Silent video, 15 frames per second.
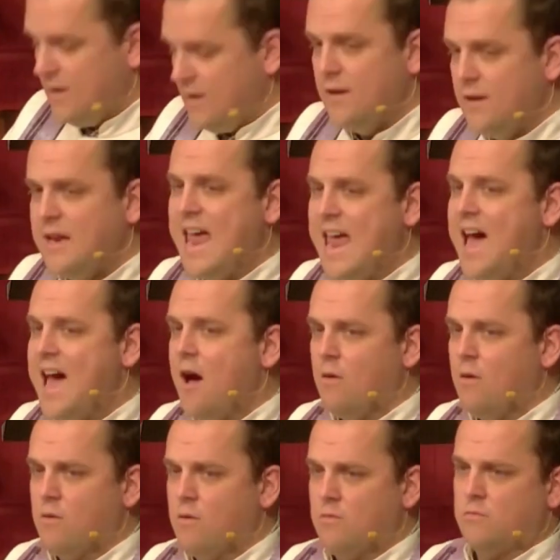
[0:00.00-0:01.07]

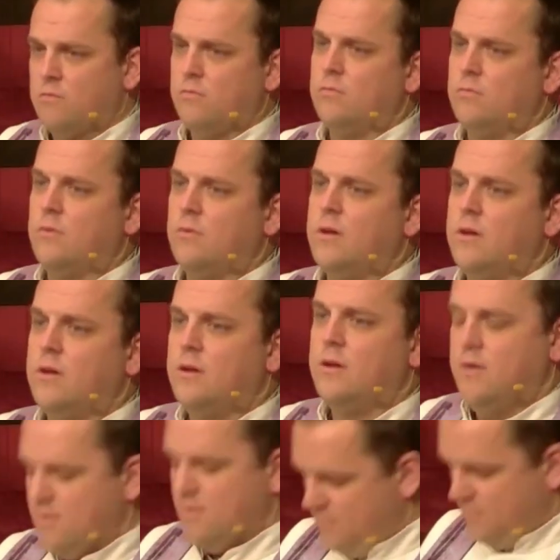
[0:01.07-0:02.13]
Now.
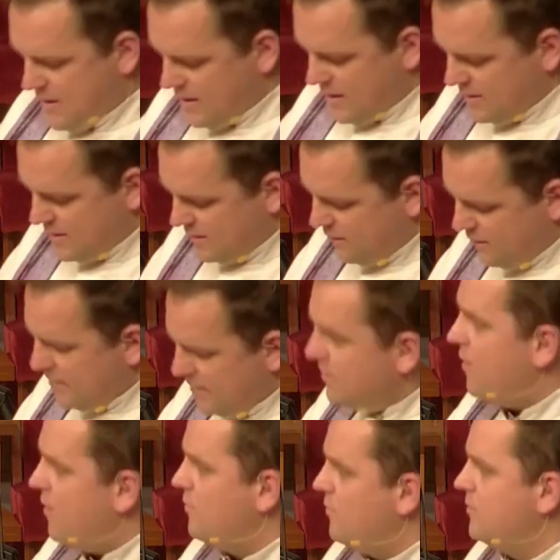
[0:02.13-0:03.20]
Because if we
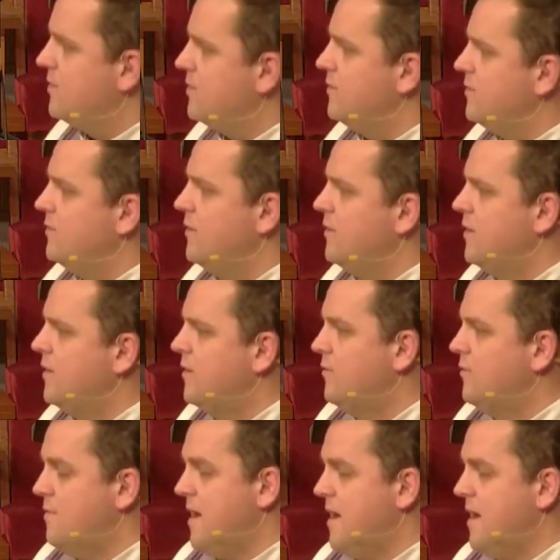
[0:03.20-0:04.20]
don't, we may